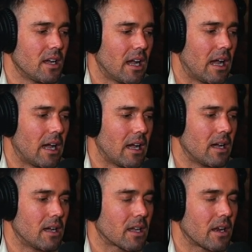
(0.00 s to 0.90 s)

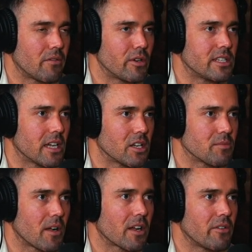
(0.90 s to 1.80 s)
kind of research,
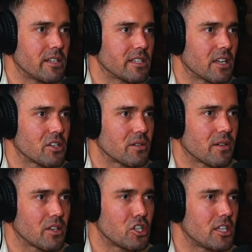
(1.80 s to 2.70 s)
market research.
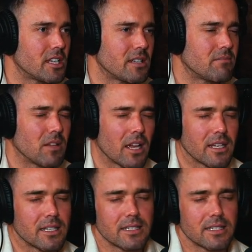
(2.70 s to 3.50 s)
And she did, like,